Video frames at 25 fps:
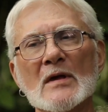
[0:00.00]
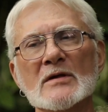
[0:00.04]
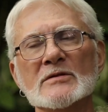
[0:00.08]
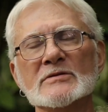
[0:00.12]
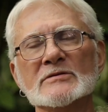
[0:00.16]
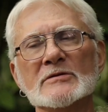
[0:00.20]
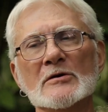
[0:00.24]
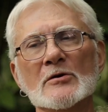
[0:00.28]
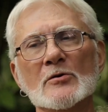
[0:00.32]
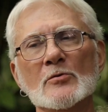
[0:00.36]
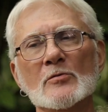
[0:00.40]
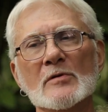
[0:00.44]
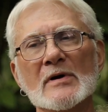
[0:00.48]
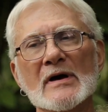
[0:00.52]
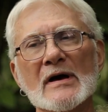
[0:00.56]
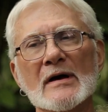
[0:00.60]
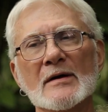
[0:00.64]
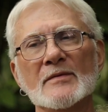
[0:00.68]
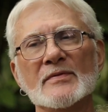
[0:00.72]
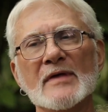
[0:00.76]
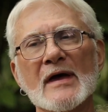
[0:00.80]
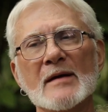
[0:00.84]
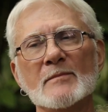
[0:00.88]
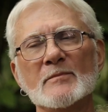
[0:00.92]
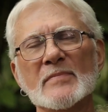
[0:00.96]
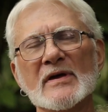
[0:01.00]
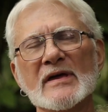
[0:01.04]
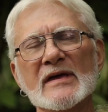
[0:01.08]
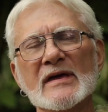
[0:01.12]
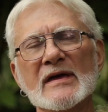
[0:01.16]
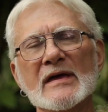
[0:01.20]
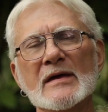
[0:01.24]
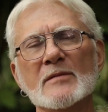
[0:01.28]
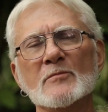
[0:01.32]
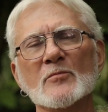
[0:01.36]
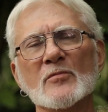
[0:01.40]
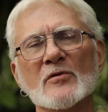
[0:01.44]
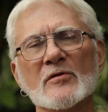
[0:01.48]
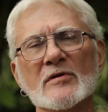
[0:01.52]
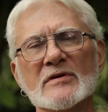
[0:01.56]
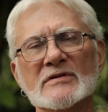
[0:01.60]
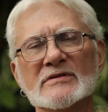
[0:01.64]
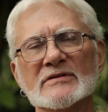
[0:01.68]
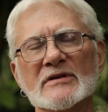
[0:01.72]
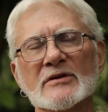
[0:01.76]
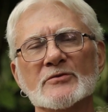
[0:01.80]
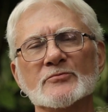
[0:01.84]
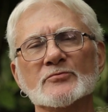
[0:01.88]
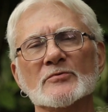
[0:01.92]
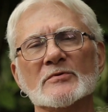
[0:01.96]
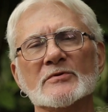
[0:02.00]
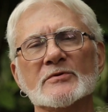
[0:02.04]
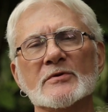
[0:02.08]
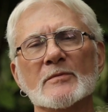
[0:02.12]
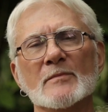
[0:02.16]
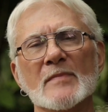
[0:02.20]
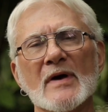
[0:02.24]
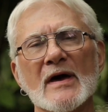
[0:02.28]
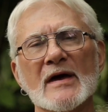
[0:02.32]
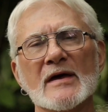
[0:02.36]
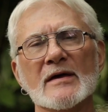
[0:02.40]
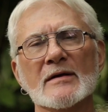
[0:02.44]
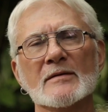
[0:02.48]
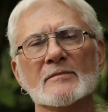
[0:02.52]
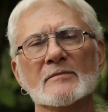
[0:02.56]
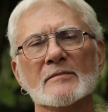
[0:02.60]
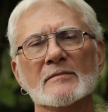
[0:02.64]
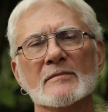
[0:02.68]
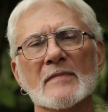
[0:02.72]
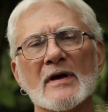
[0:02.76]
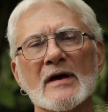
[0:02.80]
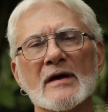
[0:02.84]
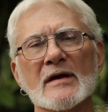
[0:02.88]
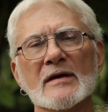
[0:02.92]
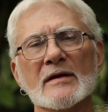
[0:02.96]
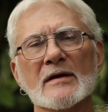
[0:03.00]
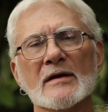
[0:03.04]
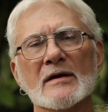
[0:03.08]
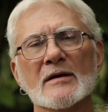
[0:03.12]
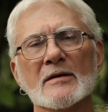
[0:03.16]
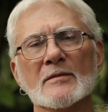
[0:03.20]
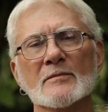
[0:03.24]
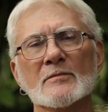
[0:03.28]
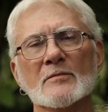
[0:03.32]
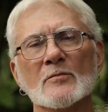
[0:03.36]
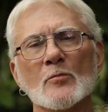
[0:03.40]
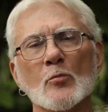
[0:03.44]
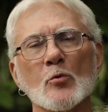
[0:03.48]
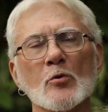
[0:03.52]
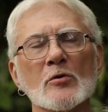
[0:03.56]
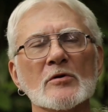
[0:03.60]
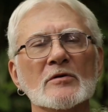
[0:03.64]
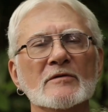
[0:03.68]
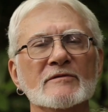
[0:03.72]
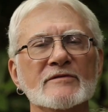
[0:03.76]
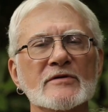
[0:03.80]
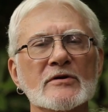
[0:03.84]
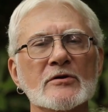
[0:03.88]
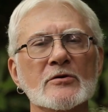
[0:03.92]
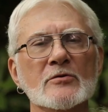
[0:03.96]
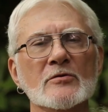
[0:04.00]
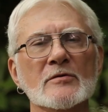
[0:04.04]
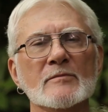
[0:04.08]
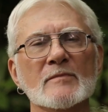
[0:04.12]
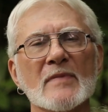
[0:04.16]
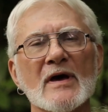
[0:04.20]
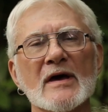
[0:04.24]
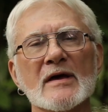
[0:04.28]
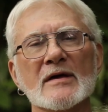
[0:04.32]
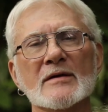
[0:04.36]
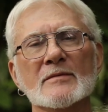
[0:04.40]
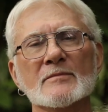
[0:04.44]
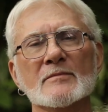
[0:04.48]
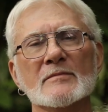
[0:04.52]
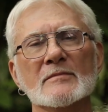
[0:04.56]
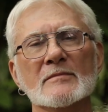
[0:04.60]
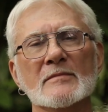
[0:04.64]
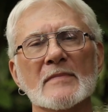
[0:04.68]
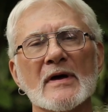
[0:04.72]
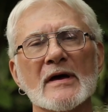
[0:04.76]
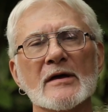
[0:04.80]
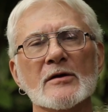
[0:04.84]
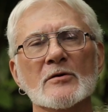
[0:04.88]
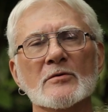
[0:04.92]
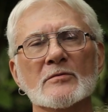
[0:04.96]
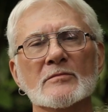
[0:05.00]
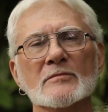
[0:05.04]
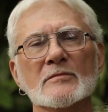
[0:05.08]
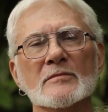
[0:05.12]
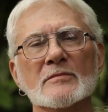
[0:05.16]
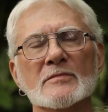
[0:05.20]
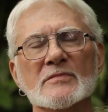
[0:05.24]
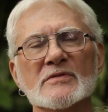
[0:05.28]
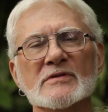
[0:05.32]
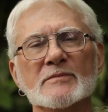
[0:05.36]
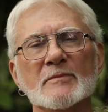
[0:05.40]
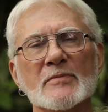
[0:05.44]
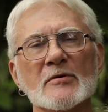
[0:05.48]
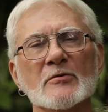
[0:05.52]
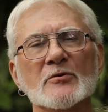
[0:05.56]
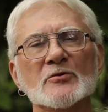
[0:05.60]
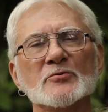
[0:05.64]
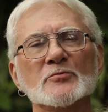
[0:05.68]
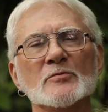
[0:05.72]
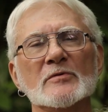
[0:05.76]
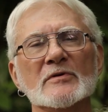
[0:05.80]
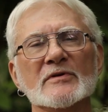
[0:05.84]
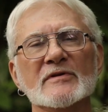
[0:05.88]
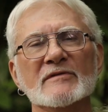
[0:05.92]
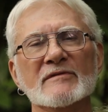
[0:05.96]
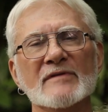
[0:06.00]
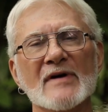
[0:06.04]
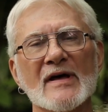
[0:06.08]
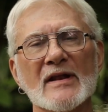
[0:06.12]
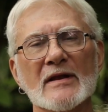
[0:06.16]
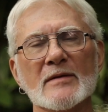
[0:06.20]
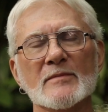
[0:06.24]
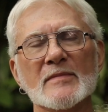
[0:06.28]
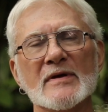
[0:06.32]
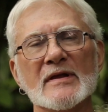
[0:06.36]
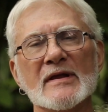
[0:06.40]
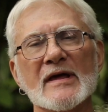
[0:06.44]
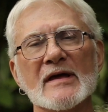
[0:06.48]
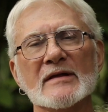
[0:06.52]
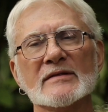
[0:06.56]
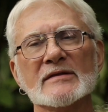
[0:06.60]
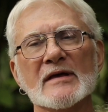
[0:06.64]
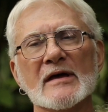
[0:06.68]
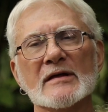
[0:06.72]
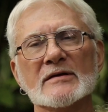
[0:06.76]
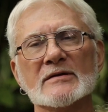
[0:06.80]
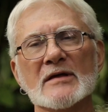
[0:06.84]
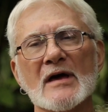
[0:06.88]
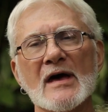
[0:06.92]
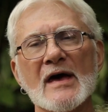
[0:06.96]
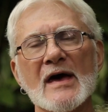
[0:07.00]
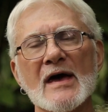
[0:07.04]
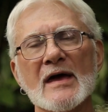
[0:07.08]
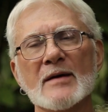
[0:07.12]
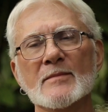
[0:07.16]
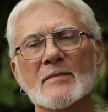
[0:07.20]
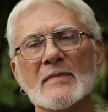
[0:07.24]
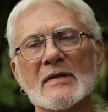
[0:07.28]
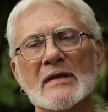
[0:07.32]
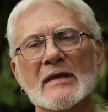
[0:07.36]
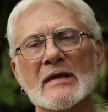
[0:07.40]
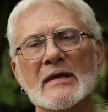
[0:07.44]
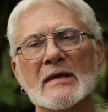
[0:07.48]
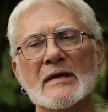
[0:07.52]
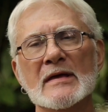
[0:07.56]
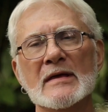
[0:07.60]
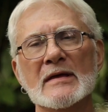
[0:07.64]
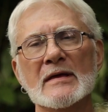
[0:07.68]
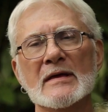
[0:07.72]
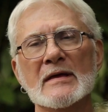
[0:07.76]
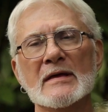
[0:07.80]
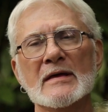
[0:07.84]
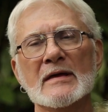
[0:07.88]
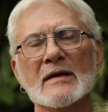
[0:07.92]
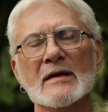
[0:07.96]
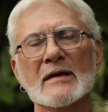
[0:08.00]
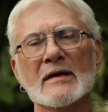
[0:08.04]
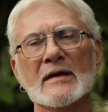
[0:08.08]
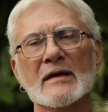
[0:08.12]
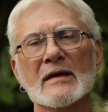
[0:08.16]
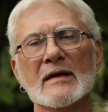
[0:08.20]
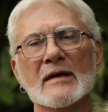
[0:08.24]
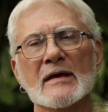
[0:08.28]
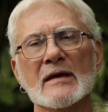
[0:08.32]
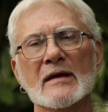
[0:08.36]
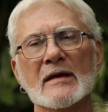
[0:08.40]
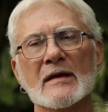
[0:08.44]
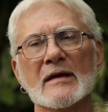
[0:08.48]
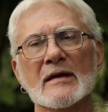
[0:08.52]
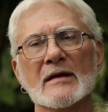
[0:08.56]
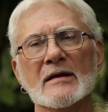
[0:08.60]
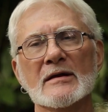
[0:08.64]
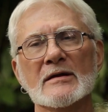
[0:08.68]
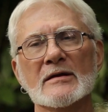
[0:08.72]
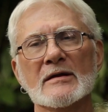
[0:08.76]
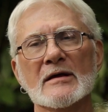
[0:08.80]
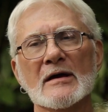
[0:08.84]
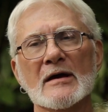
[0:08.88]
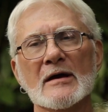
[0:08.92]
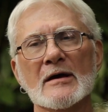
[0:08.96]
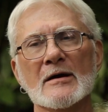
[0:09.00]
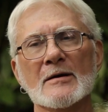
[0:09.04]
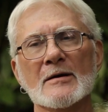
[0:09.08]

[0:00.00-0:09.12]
So that became very central to my worldview and my own spiritual development at that time. And